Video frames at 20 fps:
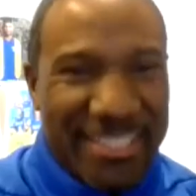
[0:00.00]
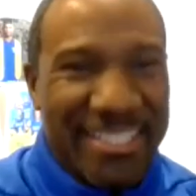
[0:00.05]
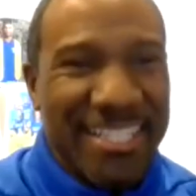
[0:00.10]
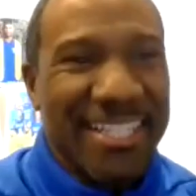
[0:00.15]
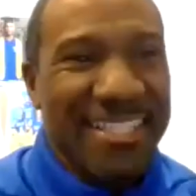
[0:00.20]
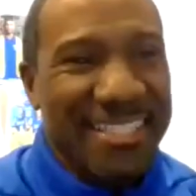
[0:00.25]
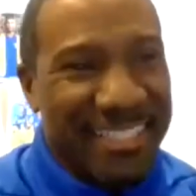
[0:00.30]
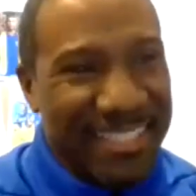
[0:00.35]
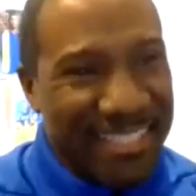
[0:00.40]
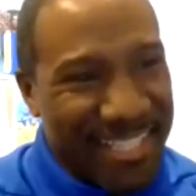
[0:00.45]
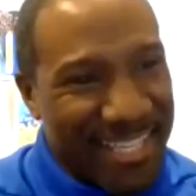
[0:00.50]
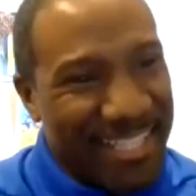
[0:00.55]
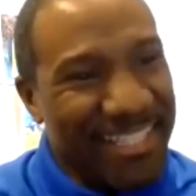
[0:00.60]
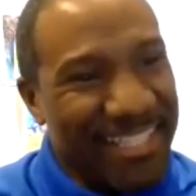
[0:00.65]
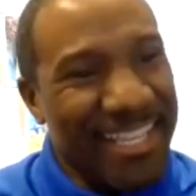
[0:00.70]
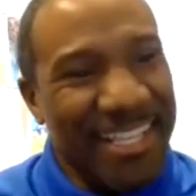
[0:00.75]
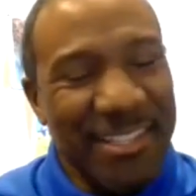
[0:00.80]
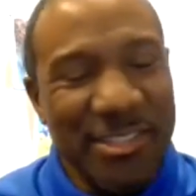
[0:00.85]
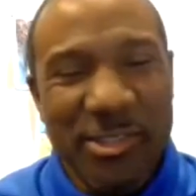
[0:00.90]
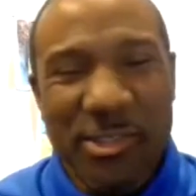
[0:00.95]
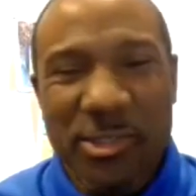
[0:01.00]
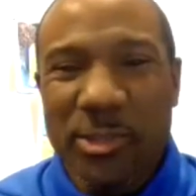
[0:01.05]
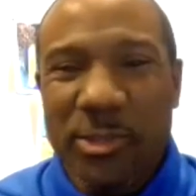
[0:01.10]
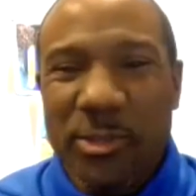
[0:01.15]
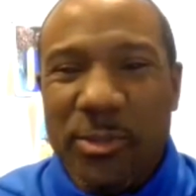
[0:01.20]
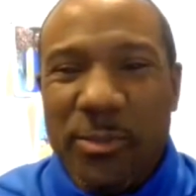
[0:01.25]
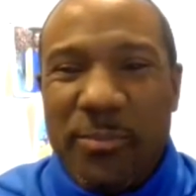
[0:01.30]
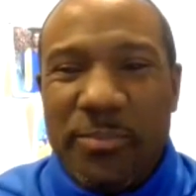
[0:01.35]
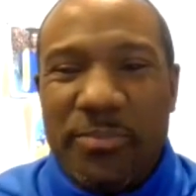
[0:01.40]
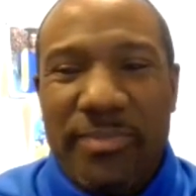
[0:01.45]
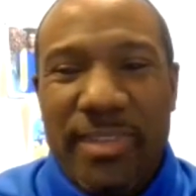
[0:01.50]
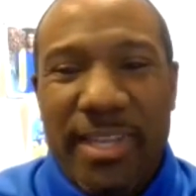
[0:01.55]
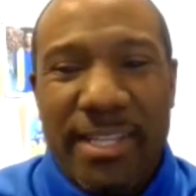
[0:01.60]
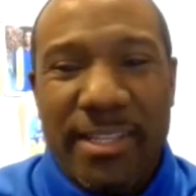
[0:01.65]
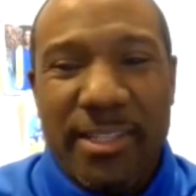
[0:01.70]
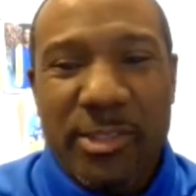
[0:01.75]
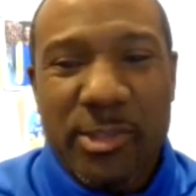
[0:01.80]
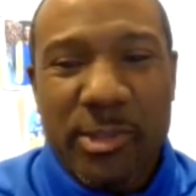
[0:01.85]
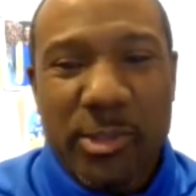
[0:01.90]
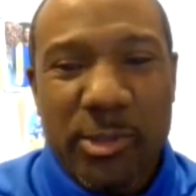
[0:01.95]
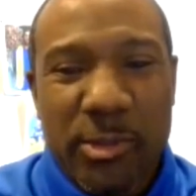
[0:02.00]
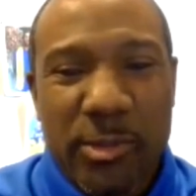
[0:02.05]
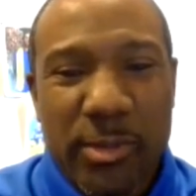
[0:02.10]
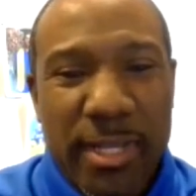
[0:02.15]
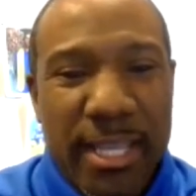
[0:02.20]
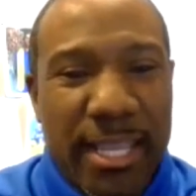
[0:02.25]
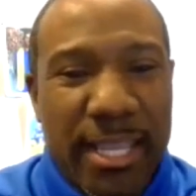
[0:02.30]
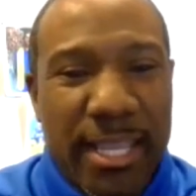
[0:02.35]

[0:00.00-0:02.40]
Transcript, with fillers: attest to that. That is true. That is true.